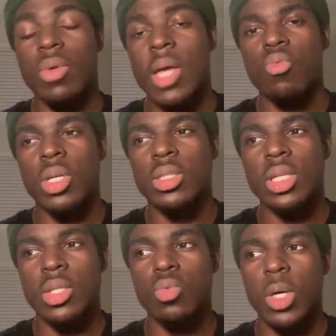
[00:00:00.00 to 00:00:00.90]
Which
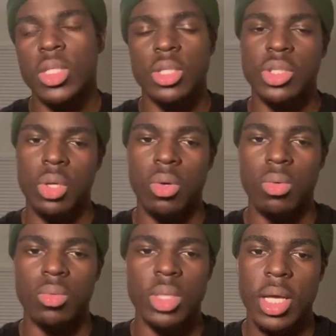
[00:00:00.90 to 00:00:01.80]
is what the
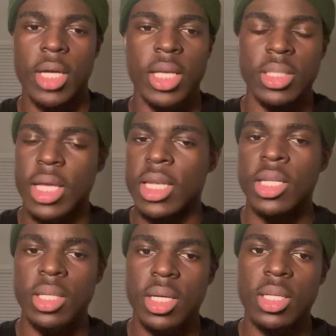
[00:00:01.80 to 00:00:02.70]
show I guess
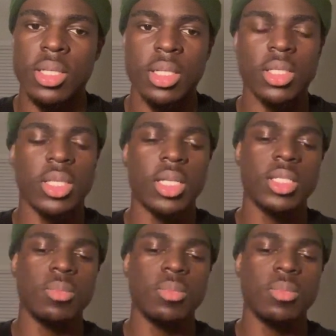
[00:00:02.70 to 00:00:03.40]
ended in in a sense,